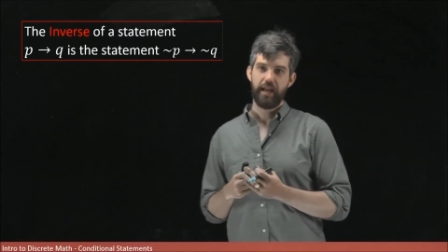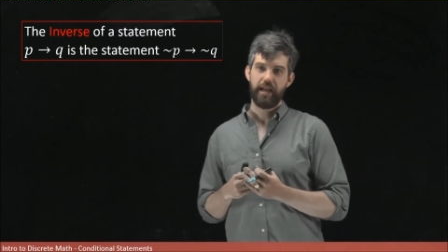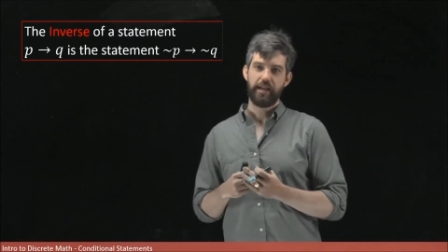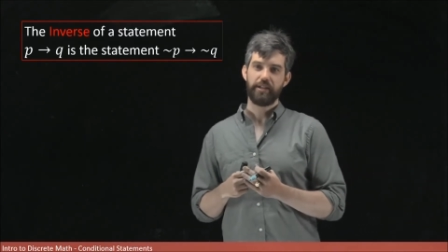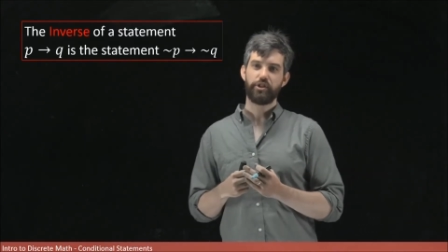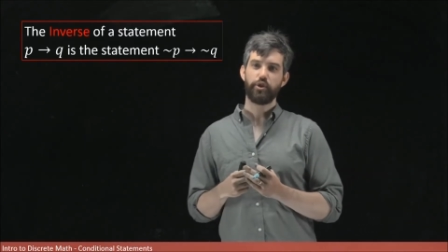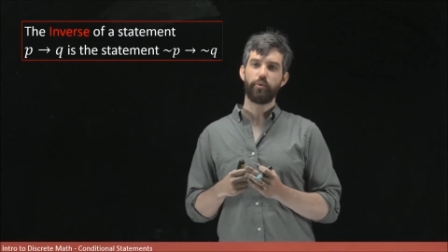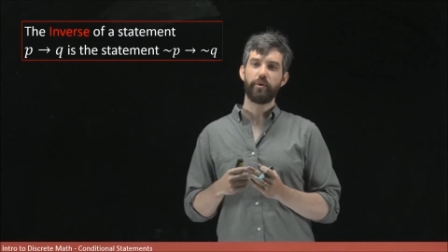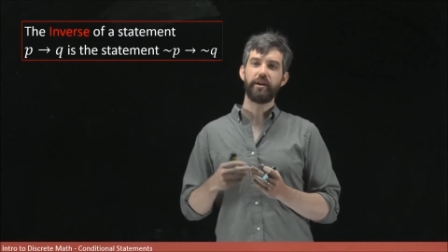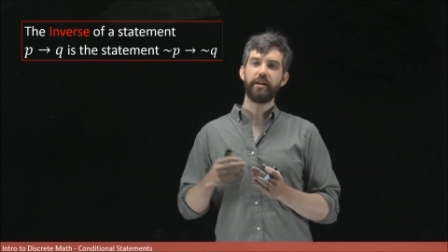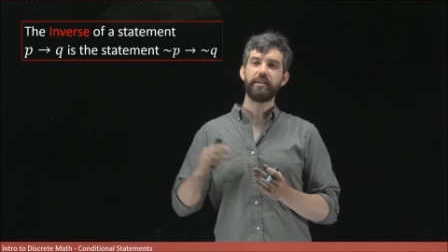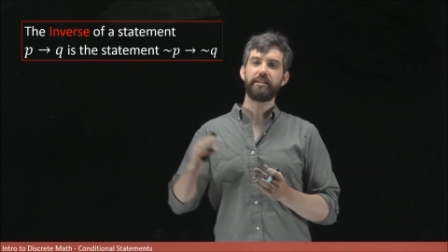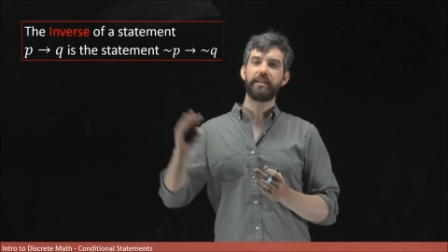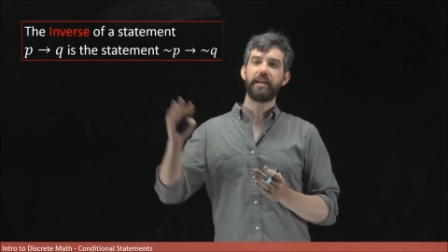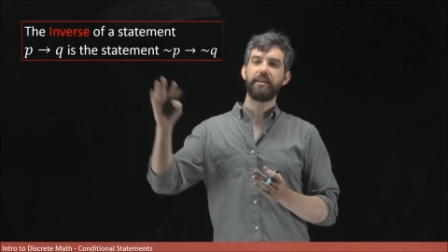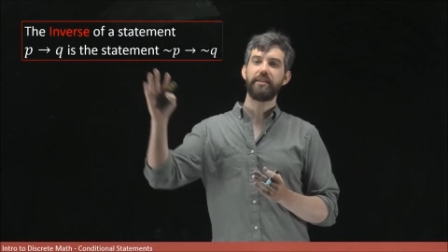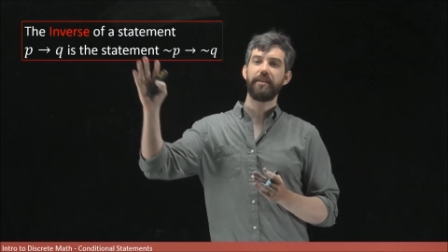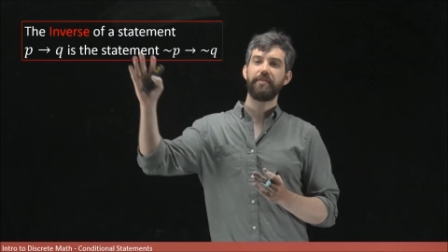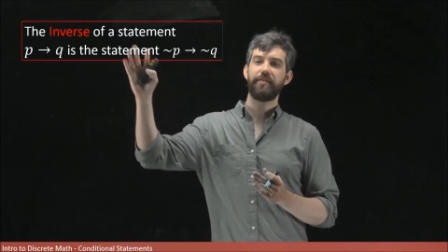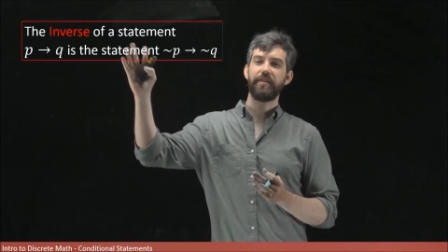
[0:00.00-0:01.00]
And so we're going to
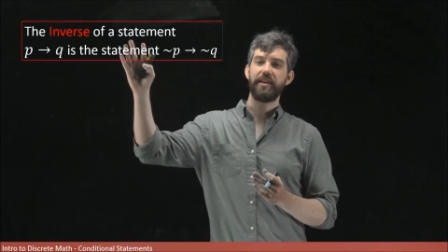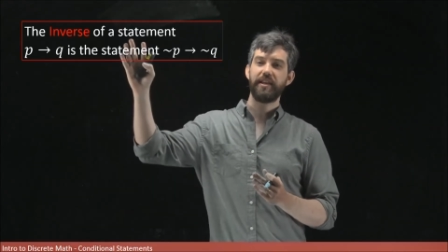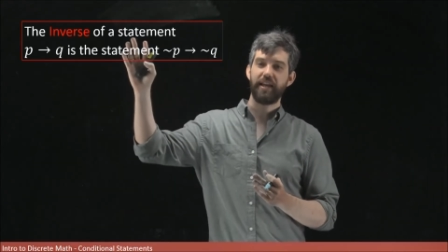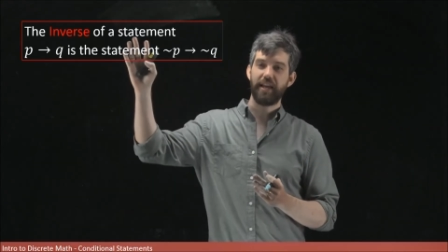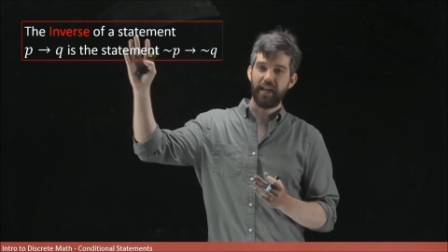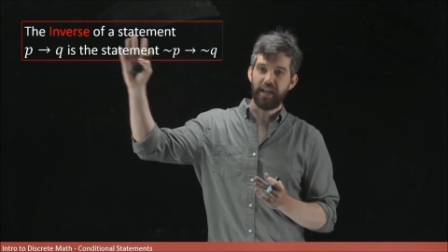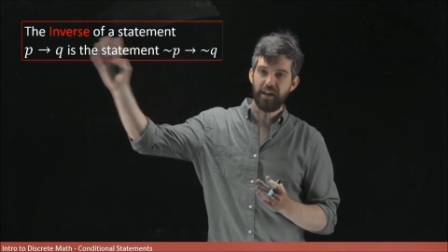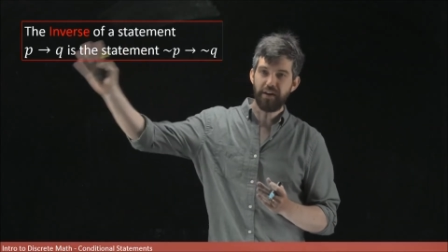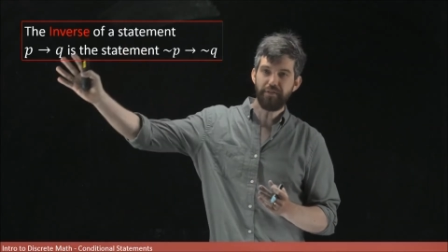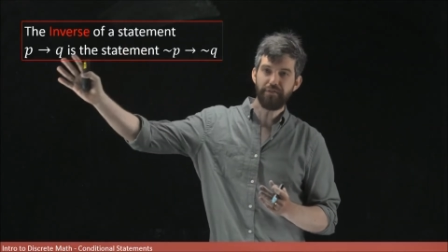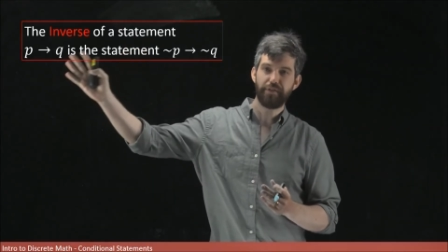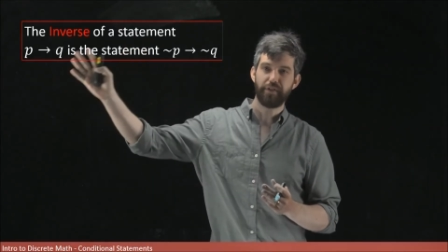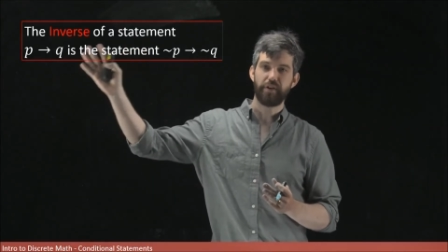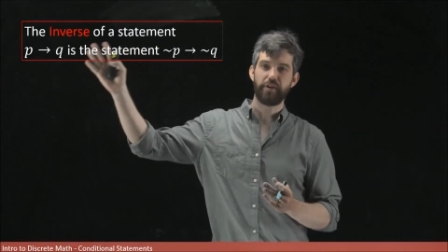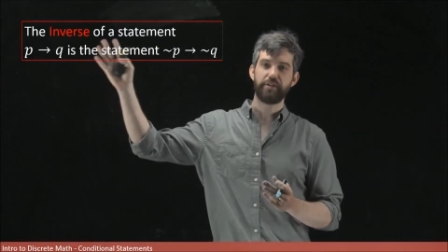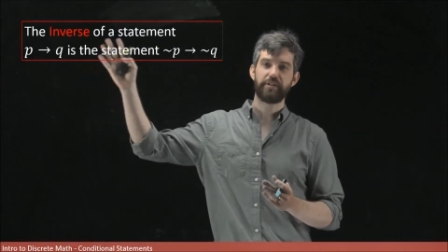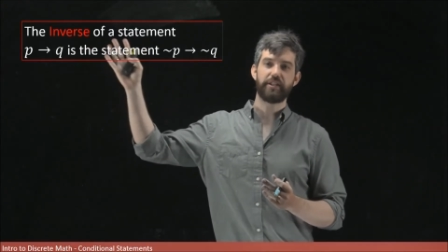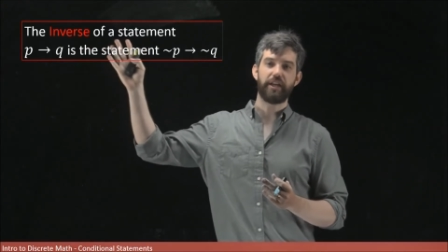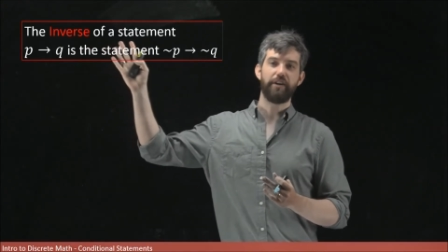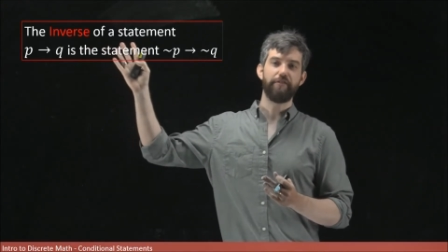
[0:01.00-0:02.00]
say that the
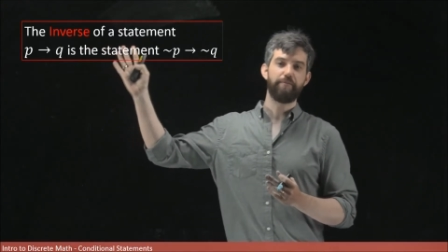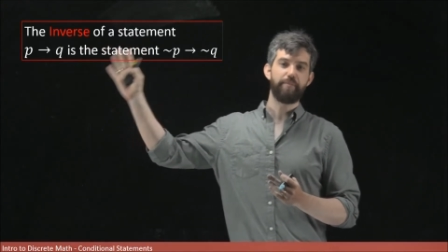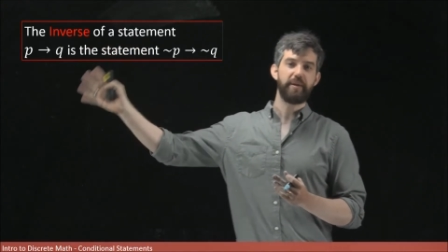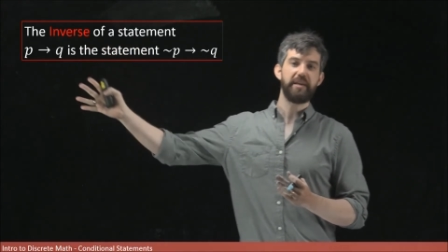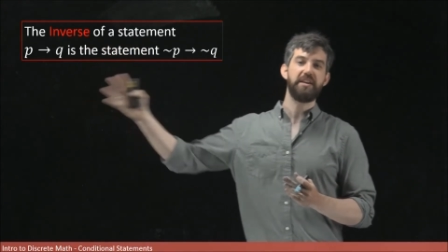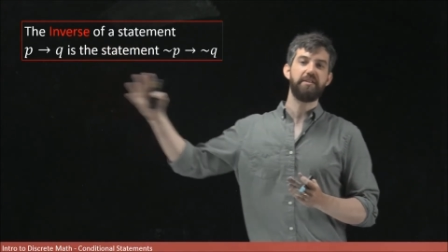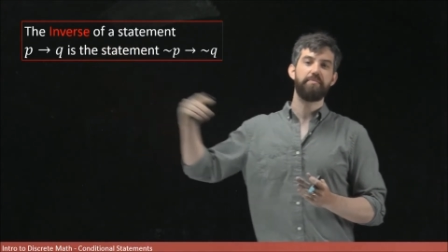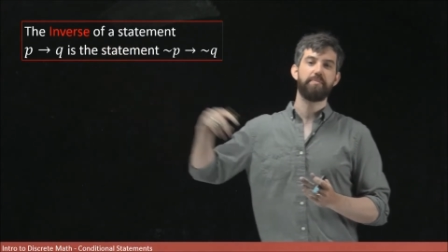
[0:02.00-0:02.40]
inverse of P